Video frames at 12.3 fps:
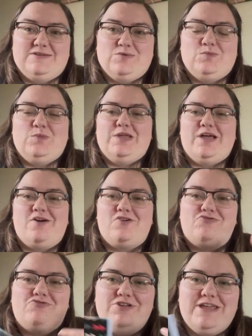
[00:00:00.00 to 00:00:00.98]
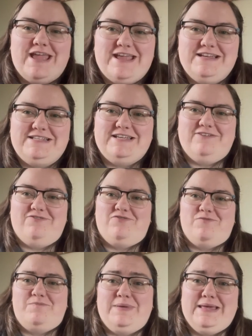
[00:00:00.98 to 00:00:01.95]
We are creative
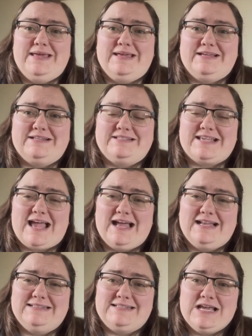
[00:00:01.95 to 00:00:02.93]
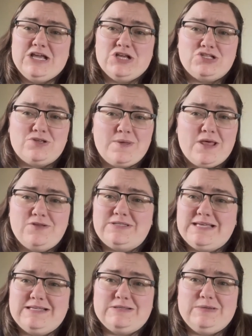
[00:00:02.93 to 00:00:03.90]
beings, and some of those
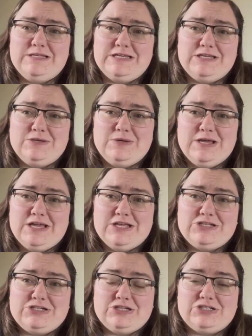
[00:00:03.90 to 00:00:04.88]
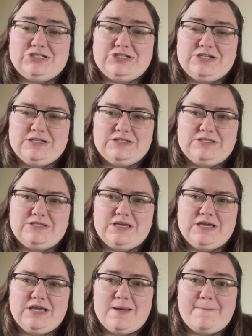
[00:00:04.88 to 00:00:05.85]
things we do just
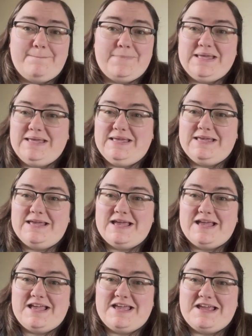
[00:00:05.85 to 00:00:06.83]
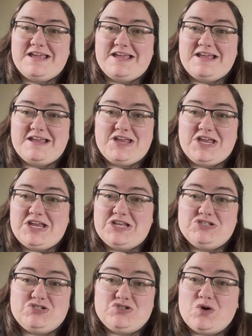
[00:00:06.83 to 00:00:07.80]
to be
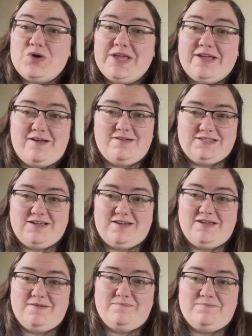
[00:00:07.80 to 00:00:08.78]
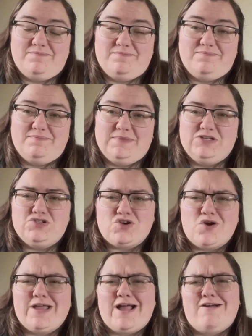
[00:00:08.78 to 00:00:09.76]
enjoying our time,
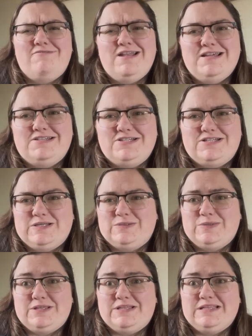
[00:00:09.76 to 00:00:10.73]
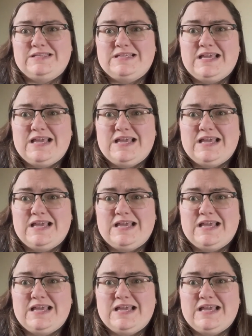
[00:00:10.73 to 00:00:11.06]
enjoying our relationships with others.